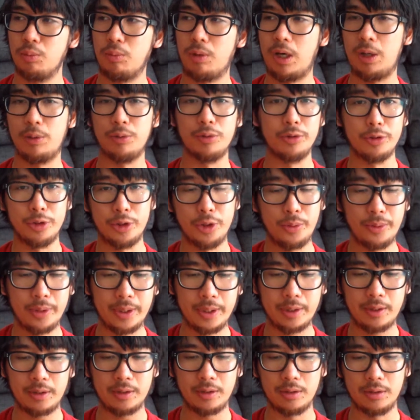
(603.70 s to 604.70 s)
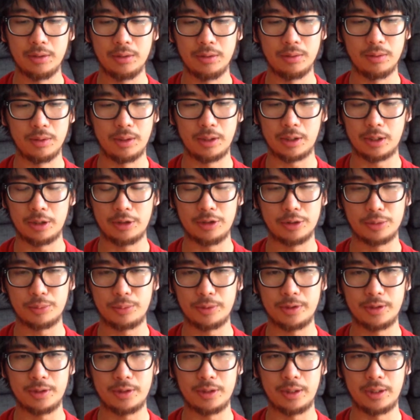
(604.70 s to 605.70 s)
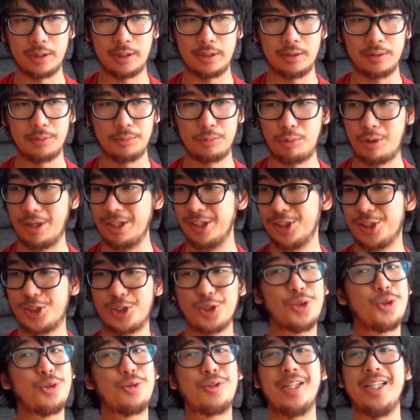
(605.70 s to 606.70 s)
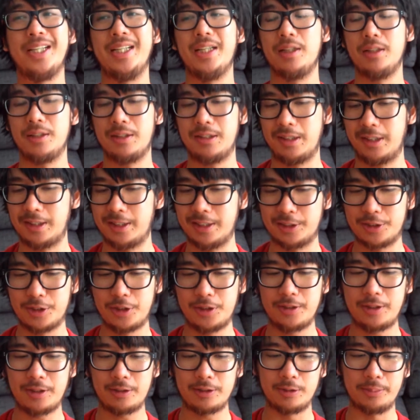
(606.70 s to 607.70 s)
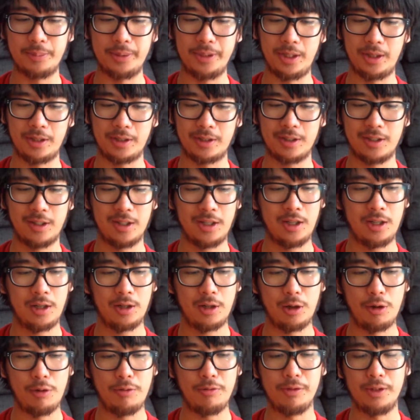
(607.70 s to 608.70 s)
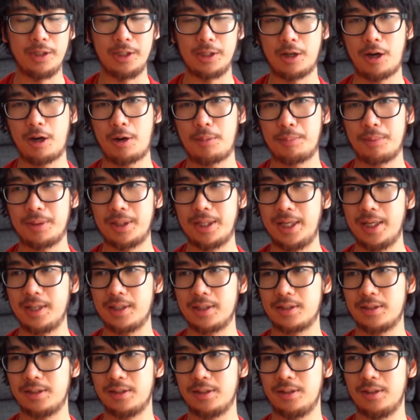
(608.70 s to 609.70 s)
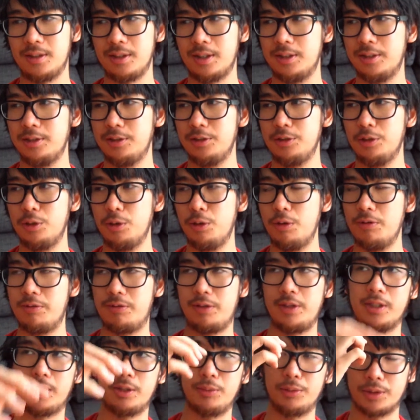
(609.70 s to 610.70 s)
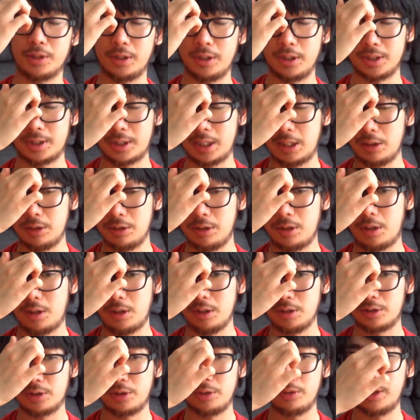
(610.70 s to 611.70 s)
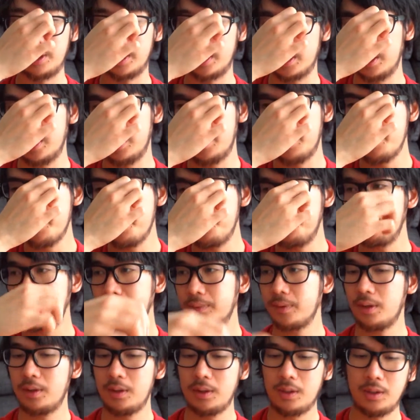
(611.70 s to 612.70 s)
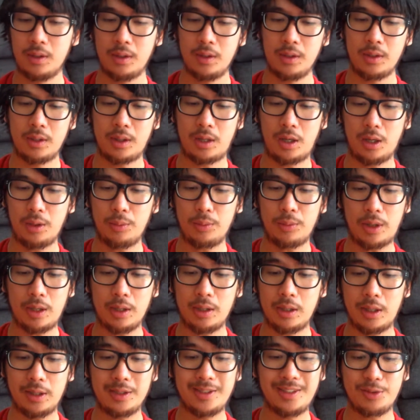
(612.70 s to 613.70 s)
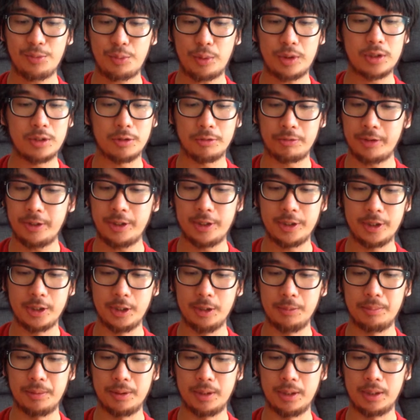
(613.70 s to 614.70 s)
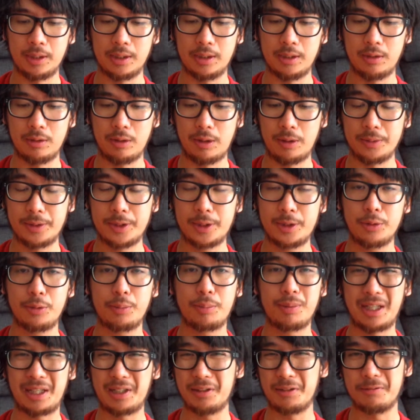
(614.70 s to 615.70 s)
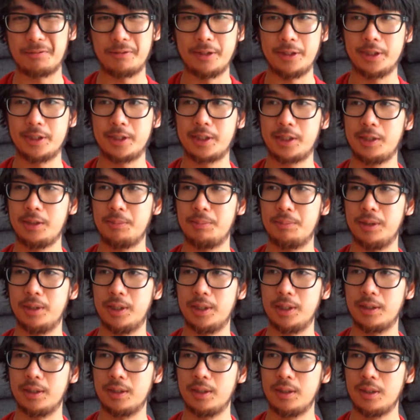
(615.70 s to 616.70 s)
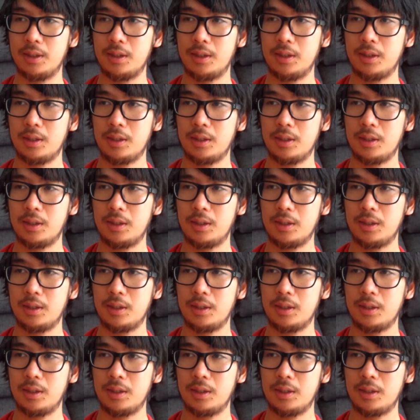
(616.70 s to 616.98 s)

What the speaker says: what I was doing, like I just wanted to like write a story, and like it turned out to be like overly complex, and like I didn't know if like it was gonna sell or not. And so like I did want to finish it, but like I still plan on finishing it, but